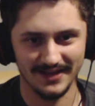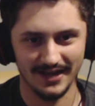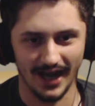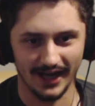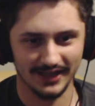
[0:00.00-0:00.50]

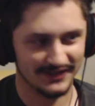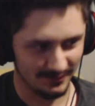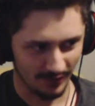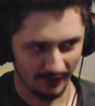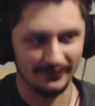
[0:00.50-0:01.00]
I can see
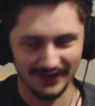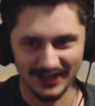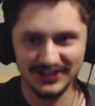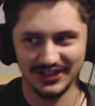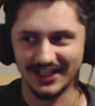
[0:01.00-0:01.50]
my
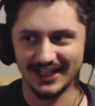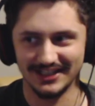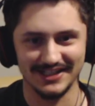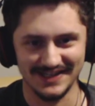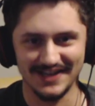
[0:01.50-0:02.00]
reflection in
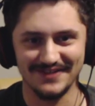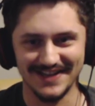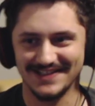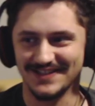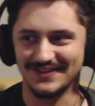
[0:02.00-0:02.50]
the T V
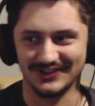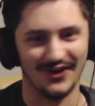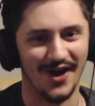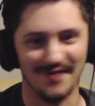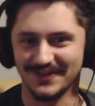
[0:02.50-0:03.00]
too, so
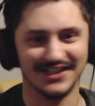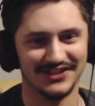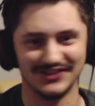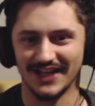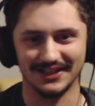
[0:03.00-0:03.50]
I'm
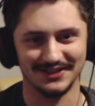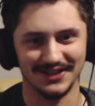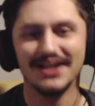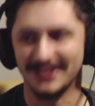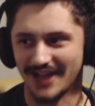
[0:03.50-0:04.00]
just like,
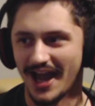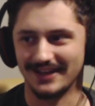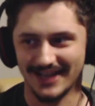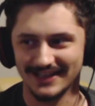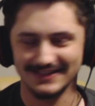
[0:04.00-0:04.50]
yeah,
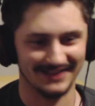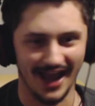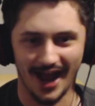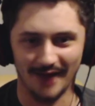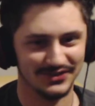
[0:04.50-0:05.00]
that's,
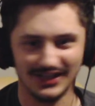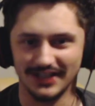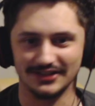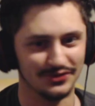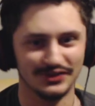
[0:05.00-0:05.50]
yeah, I'm just
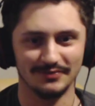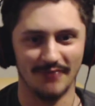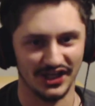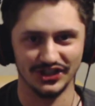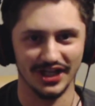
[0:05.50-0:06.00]
like losing
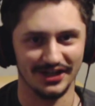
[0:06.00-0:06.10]
my shit